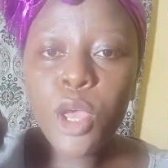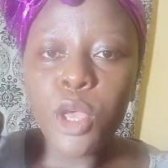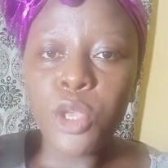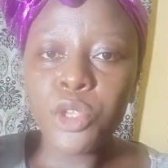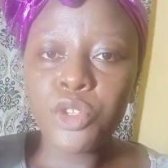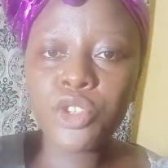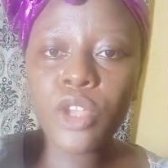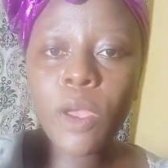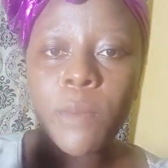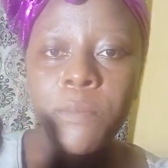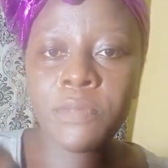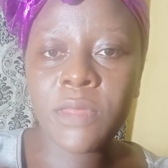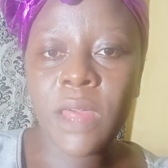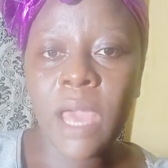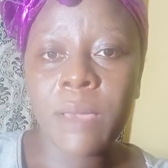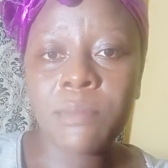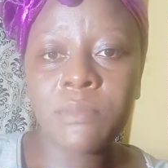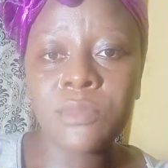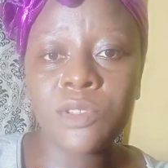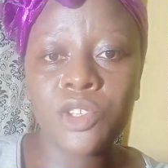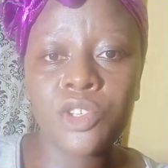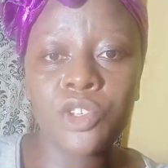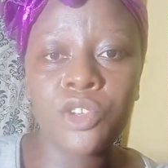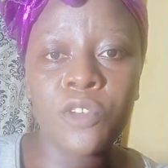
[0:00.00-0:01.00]

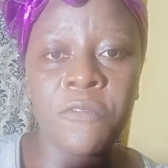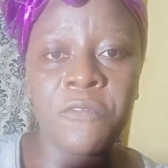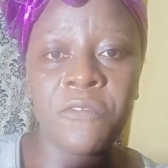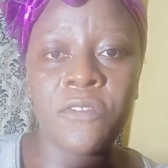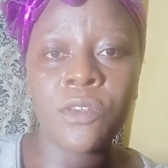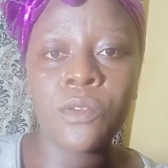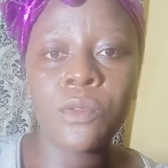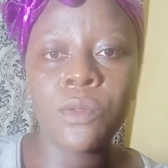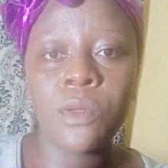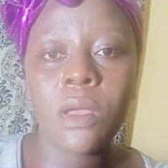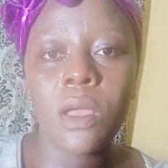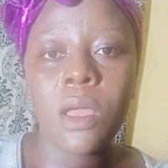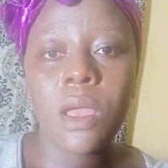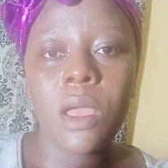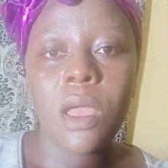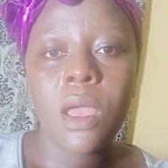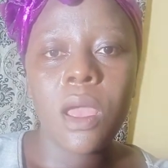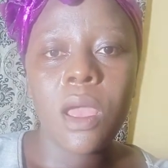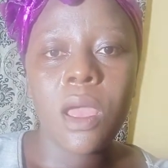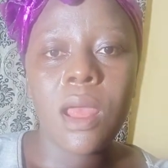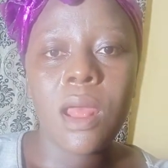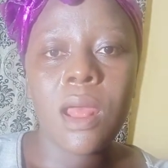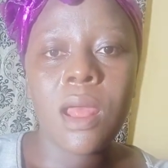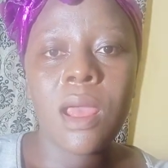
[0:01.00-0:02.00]
Sometimes you feel
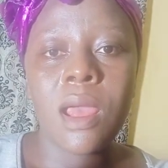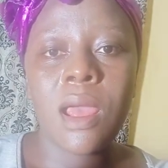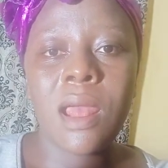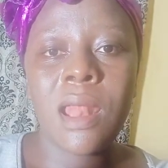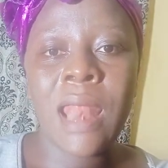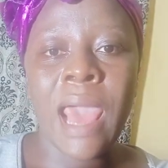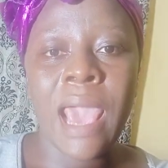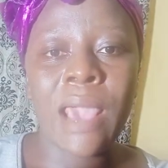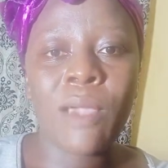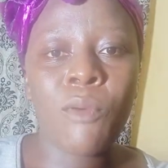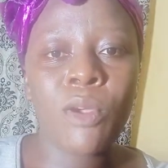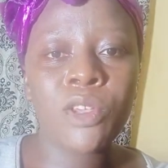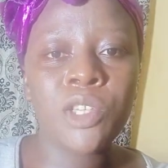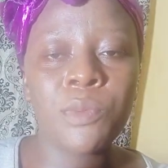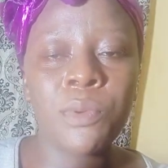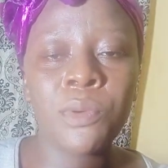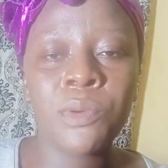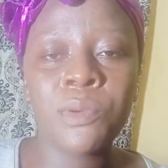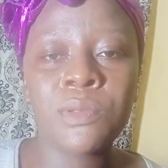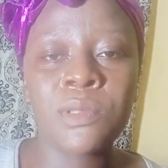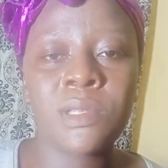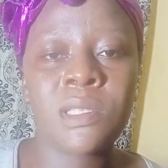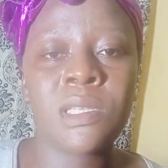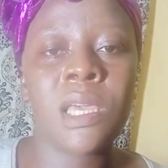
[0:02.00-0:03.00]
like when some
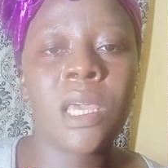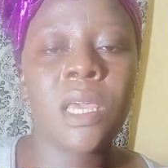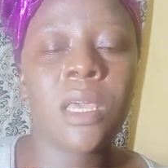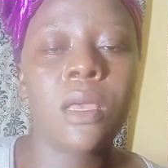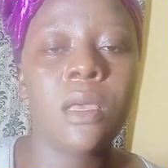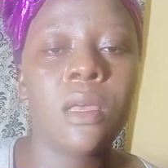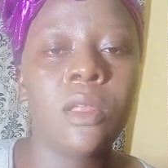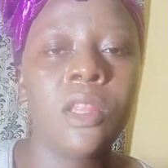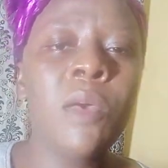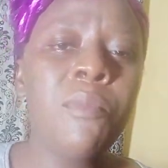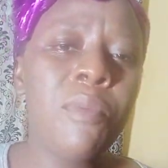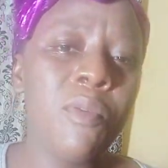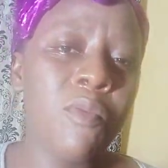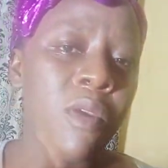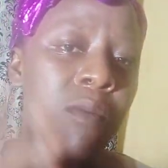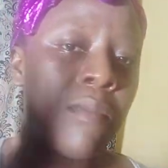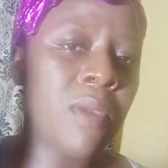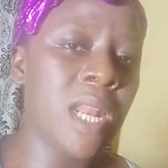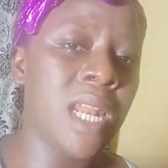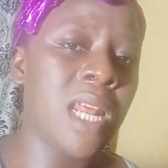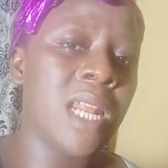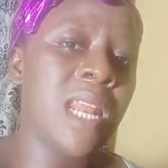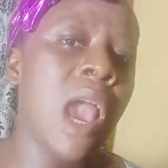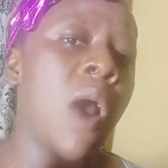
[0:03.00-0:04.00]
people will say, not be
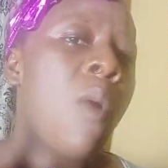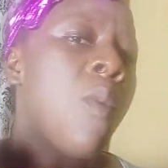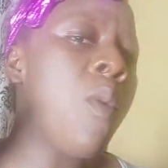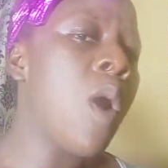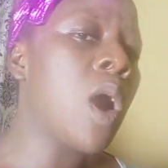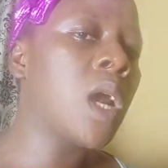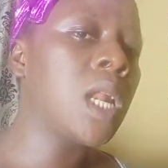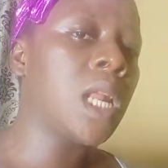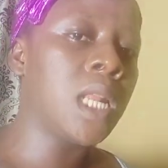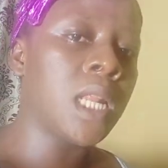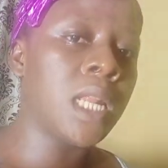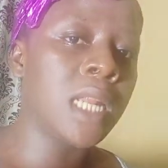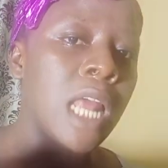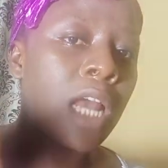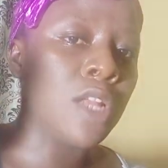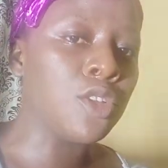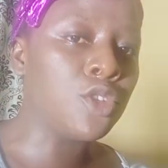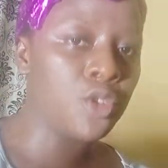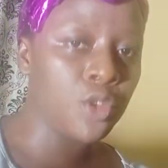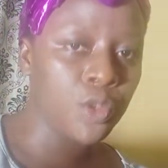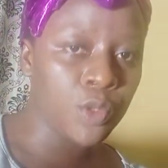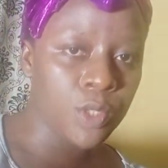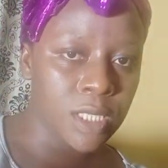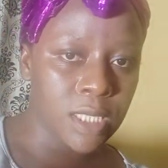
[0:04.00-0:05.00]
women, now they are working, now they are
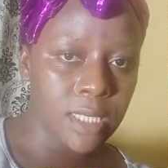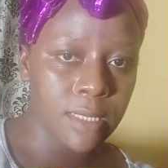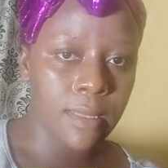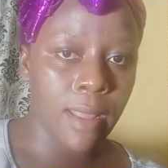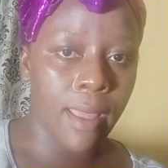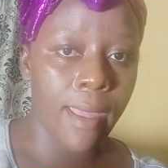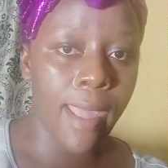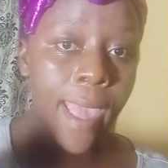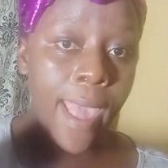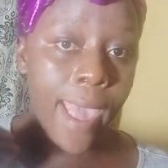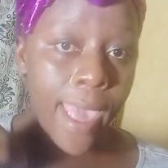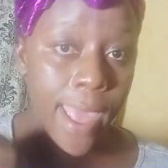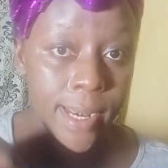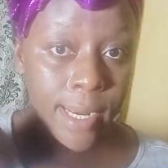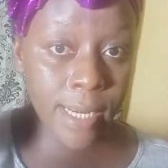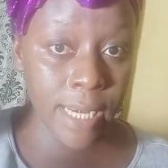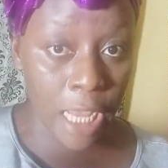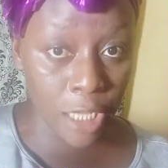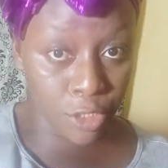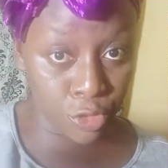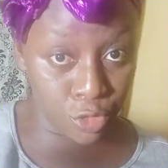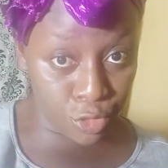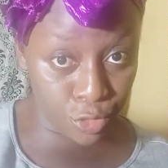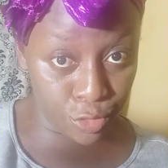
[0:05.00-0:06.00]
duty now. Now they
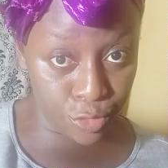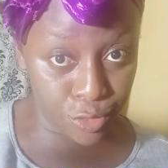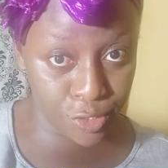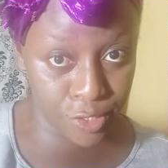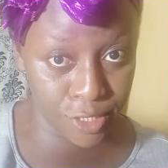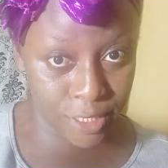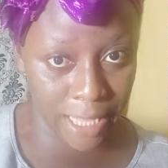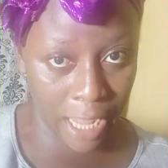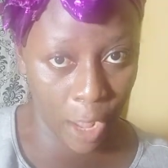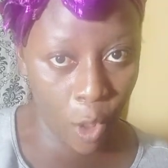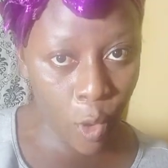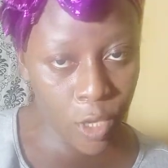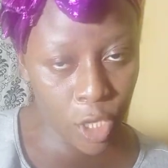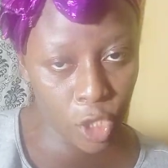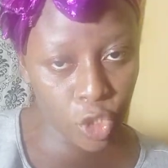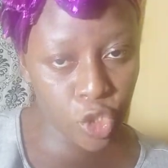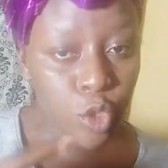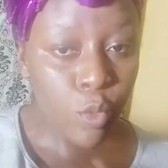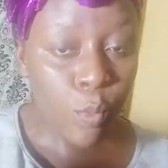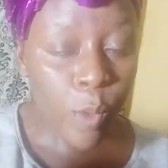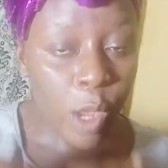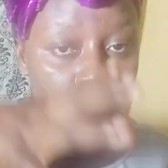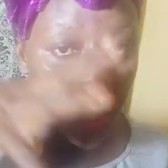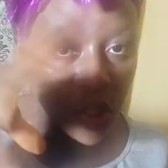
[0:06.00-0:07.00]
are duty now. Okay,
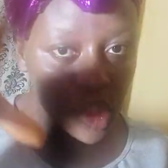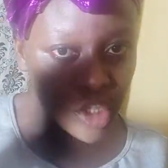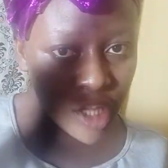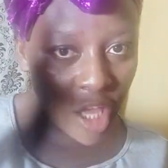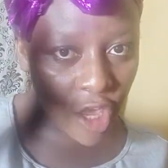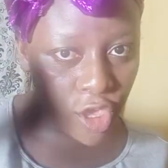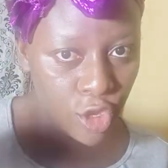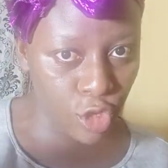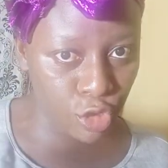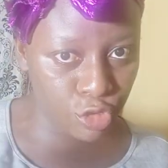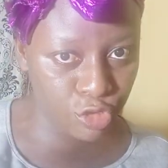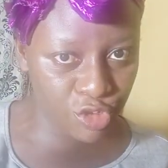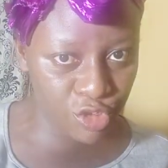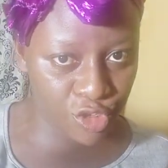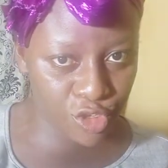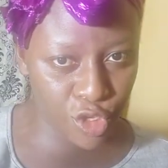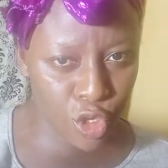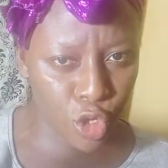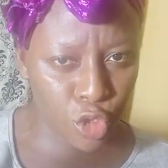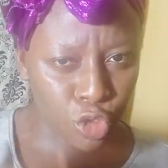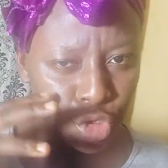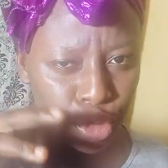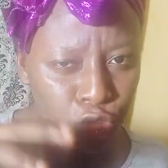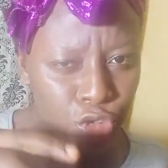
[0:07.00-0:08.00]
should we also tell you your duty?
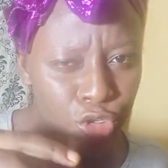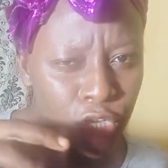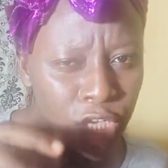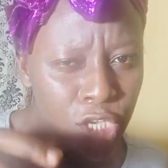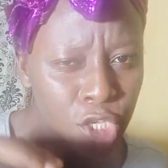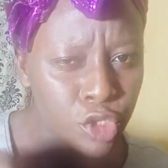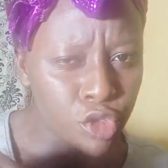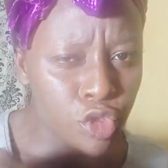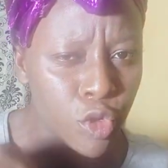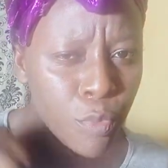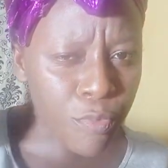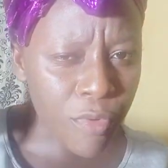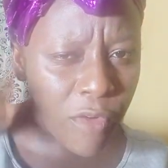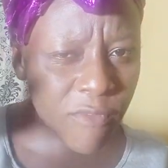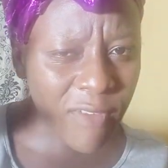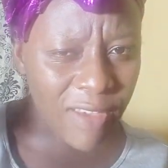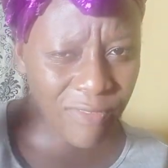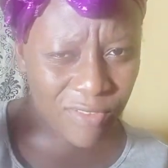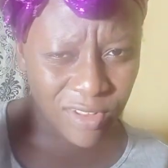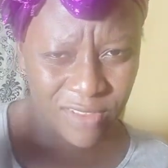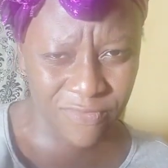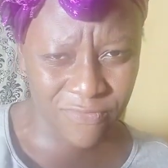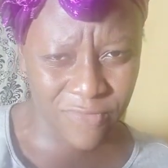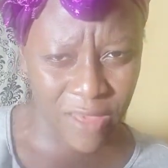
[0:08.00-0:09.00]
Your duty is to
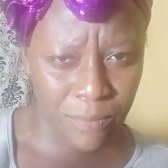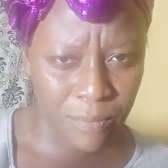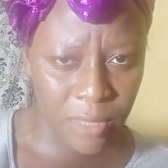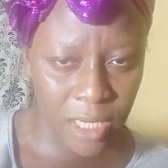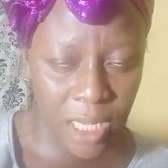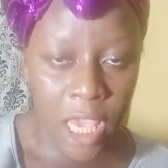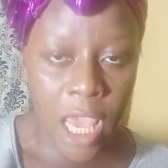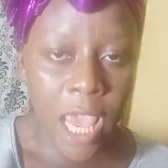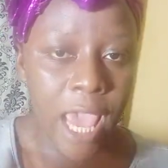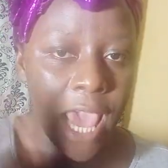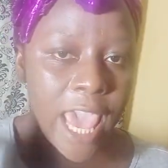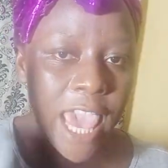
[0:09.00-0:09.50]
provide for the family.